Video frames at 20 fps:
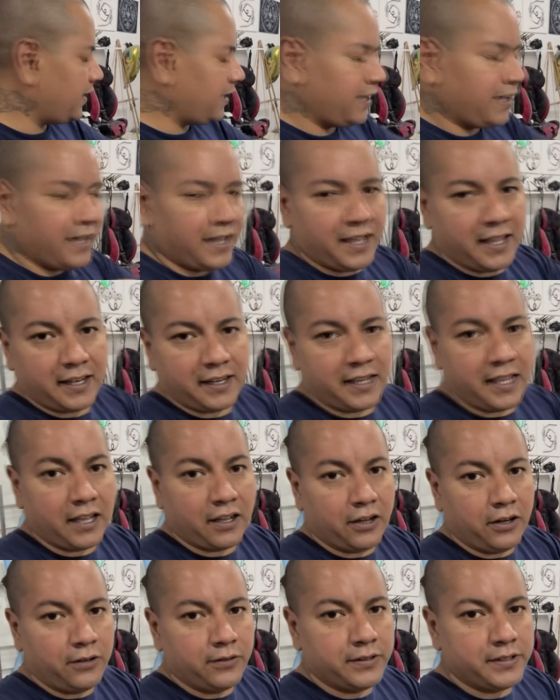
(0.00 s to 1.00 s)
and get
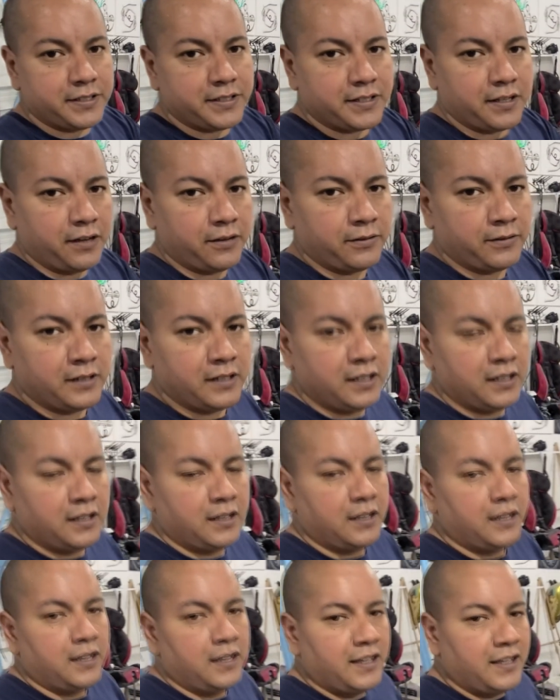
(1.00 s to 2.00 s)
going. So
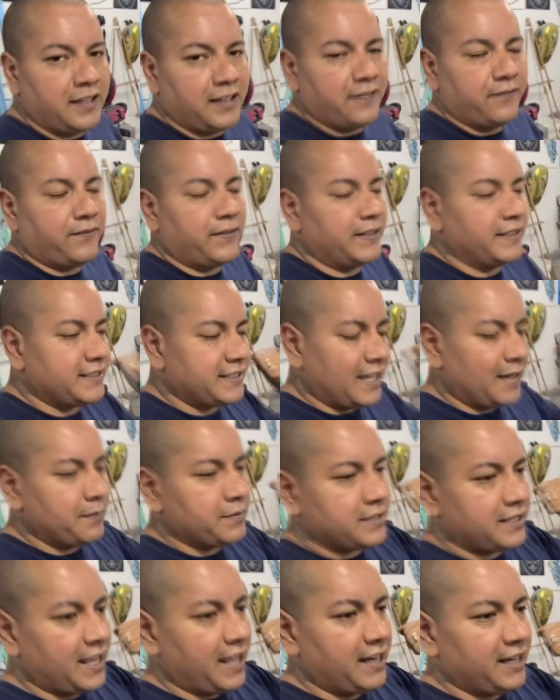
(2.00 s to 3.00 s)
fun time
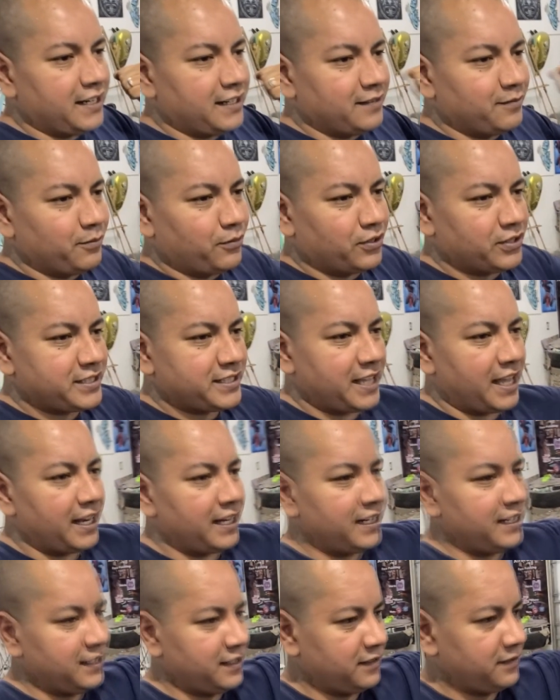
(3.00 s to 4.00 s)
sanding, more
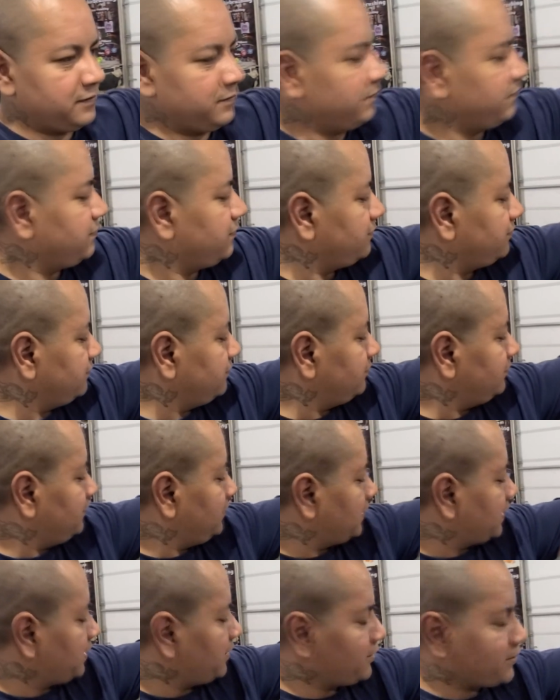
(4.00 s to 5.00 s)
sanding.
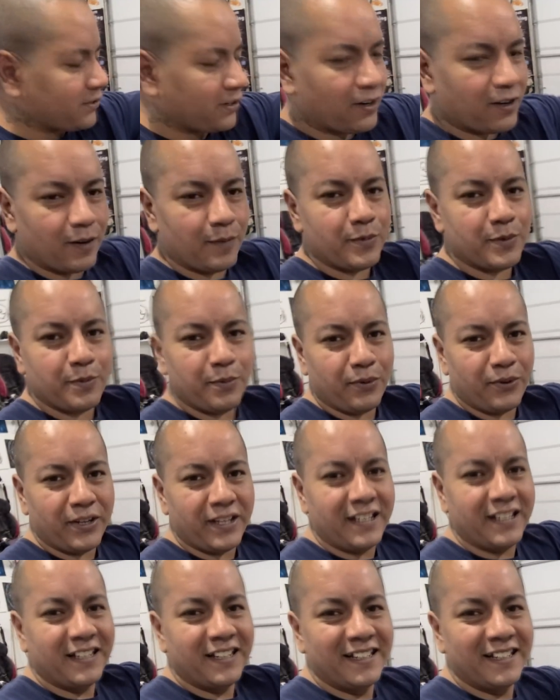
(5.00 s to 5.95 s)
Look at those arms, boy.